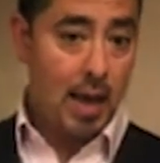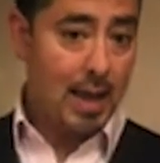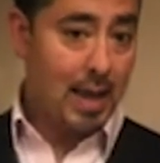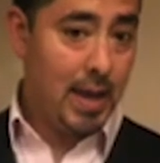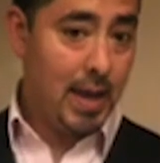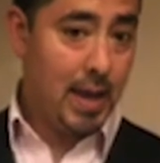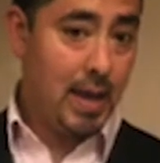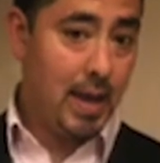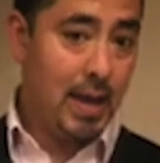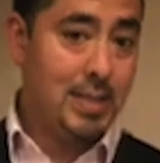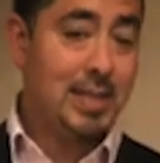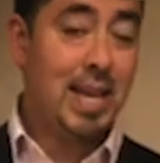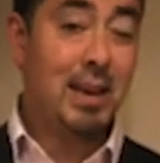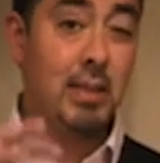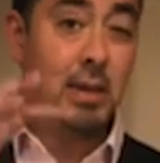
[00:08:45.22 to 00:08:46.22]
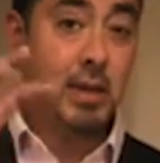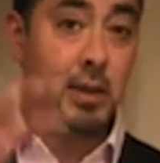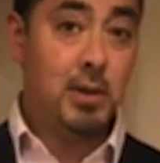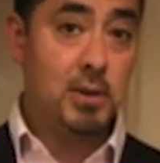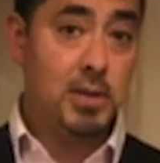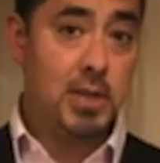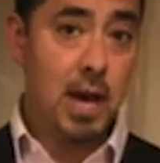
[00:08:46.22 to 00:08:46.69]
Instead of the
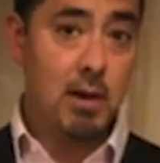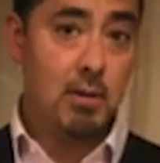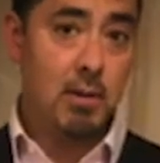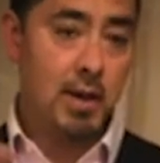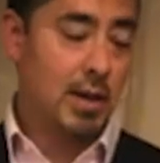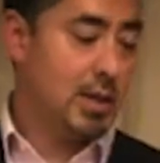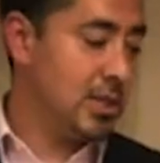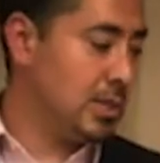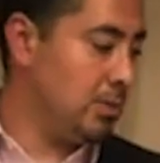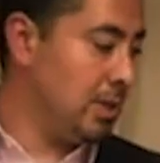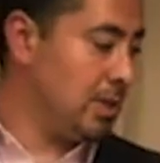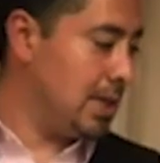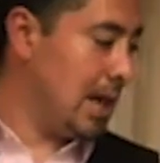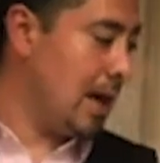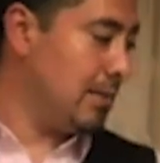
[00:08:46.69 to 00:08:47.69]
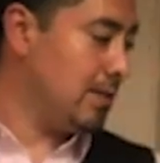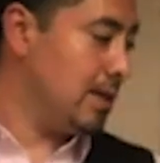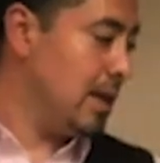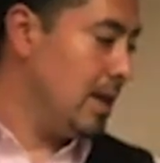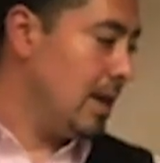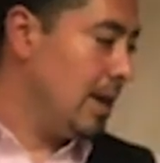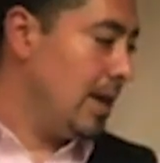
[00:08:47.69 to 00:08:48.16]
curacao, I'm gonna switch it out
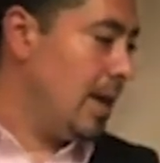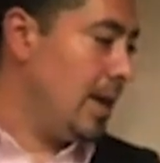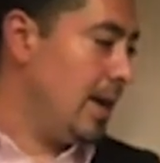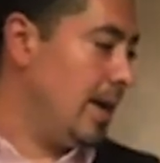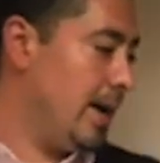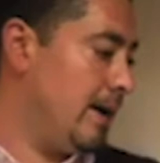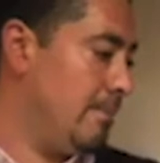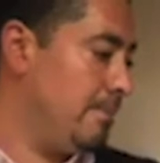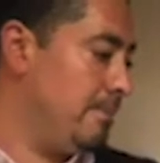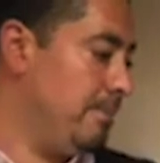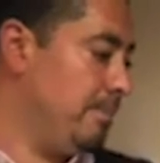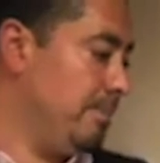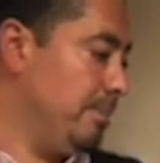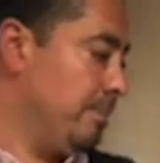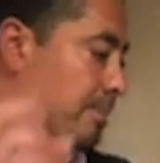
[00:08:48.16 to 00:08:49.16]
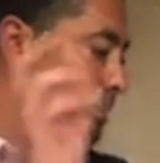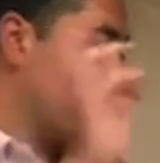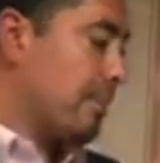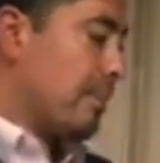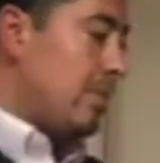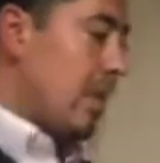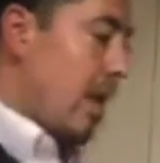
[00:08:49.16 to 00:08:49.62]

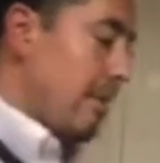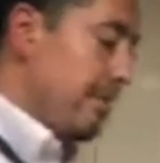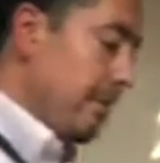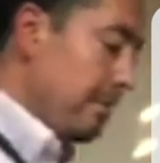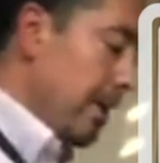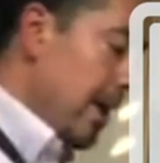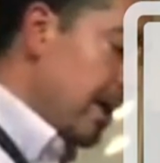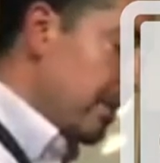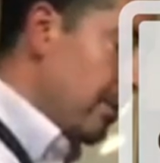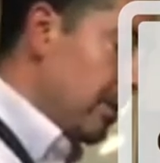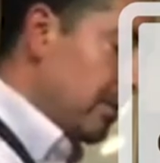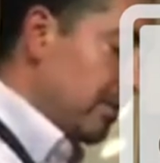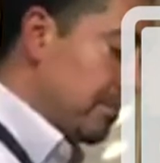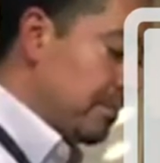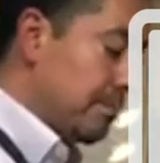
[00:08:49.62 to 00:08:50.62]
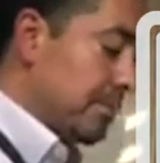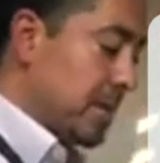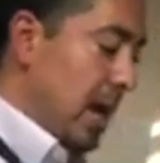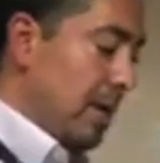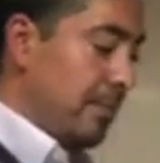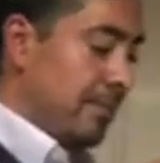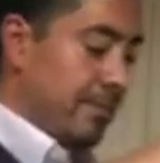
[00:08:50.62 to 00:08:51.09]
for bergamot,
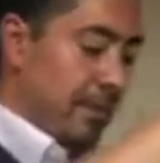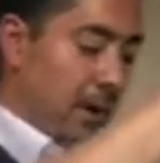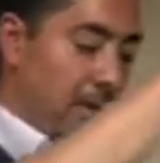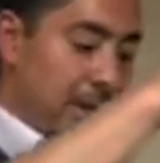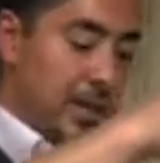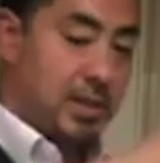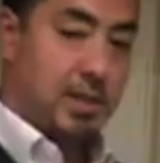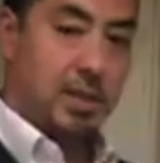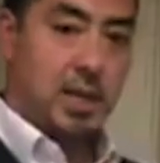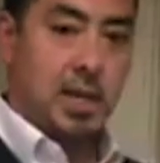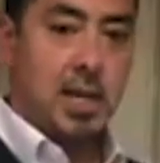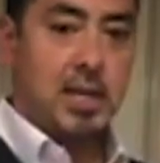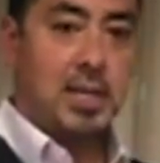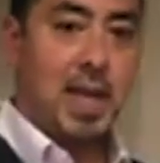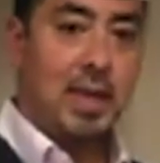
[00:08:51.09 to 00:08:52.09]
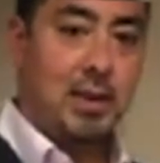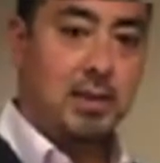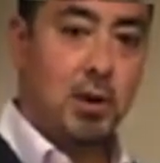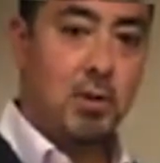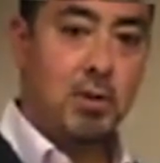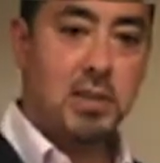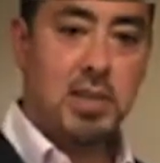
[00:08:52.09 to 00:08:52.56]
type of orange, to get
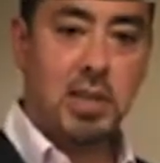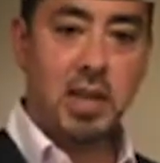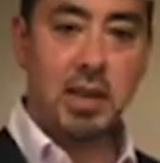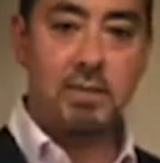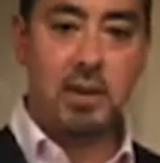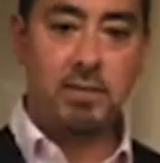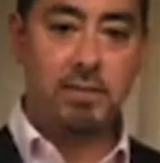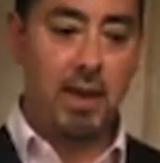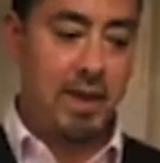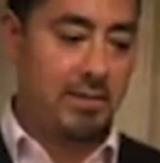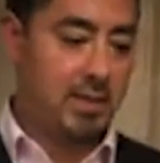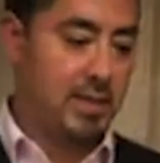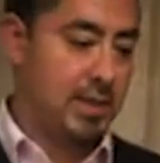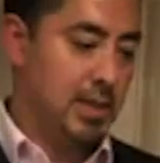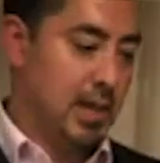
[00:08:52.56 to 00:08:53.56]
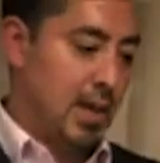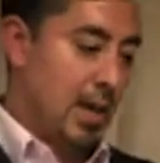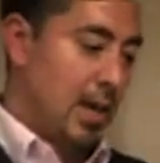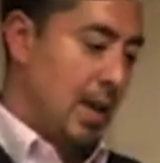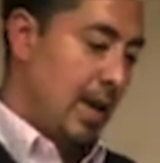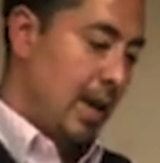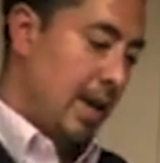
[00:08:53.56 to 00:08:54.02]
those orangey lovely flavors.
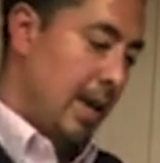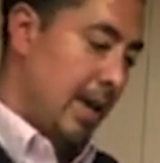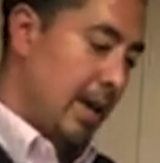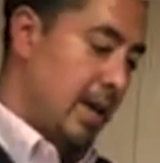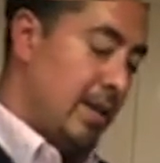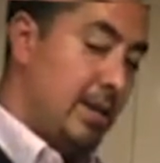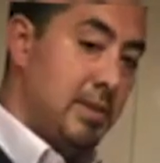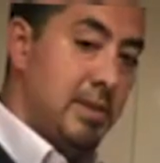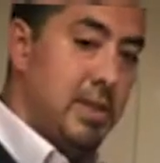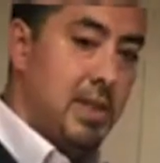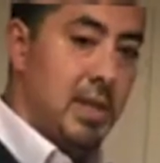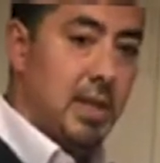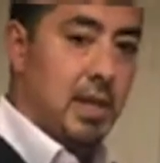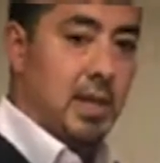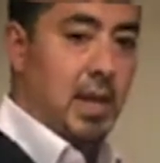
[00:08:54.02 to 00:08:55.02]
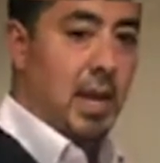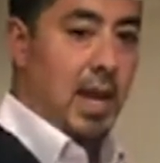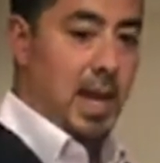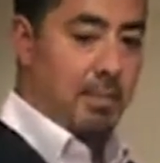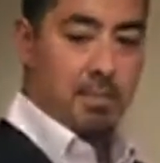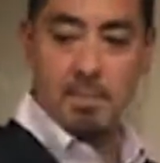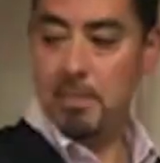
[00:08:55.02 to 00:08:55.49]
And I'm gonna use the
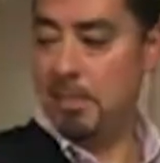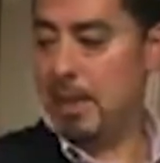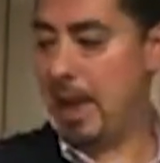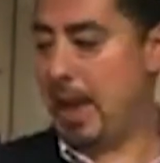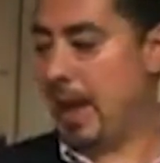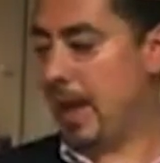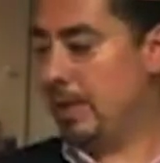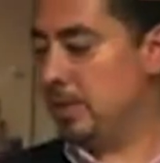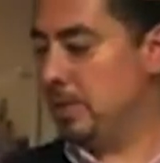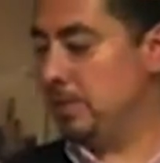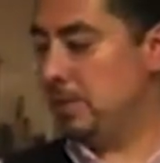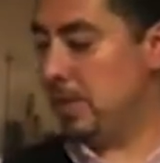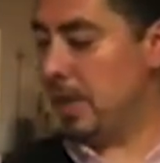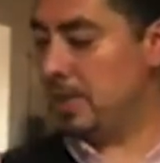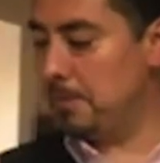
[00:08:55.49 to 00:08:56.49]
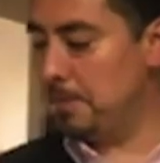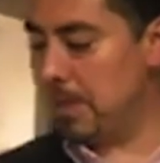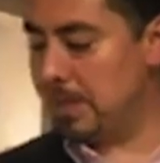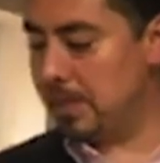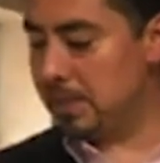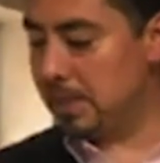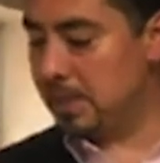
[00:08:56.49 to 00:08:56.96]
lime and two sets of
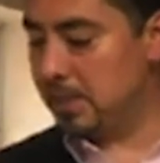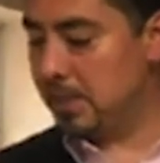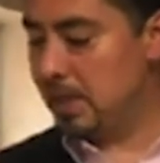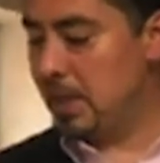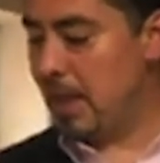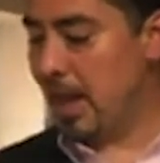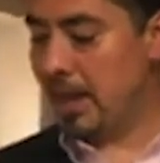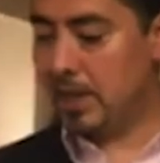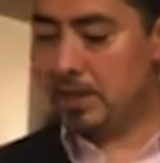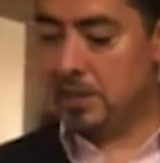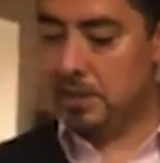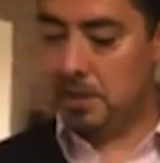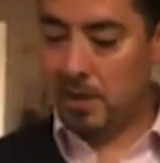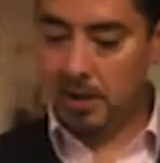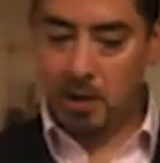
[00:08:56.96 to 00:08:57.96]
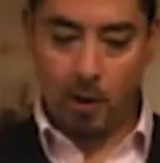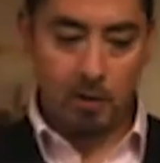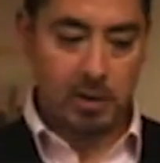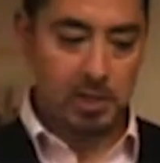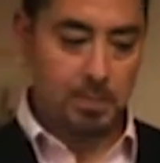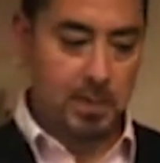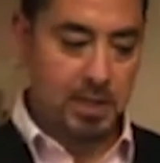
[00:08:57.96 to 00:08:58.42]
bitters, Angustura and
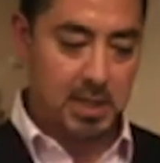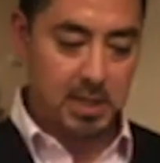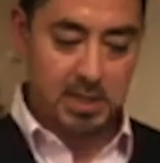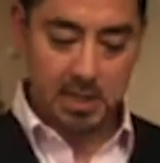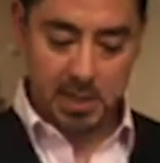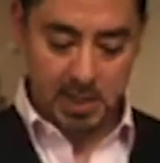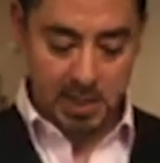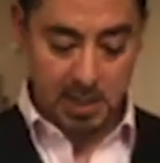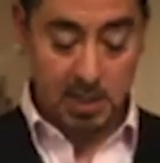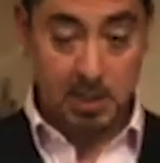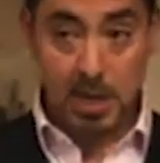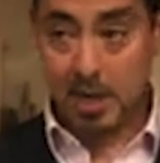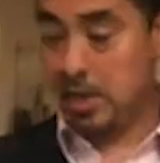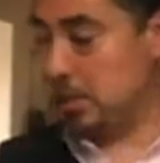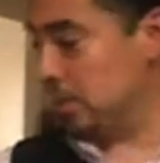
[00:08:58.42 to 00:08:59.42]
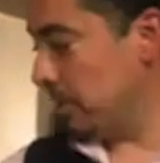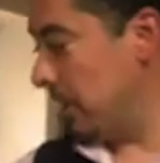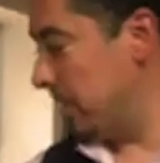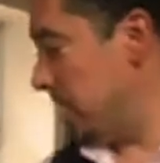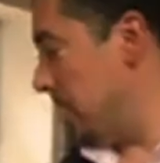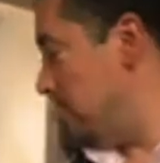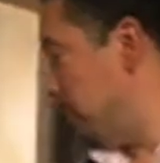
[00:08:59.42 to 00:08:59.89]
orange bitters, shaken
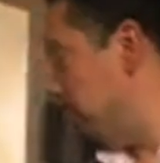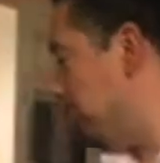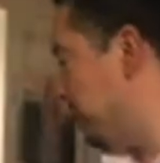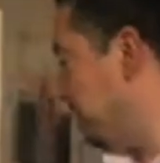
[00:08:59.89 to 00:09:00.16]
straight up.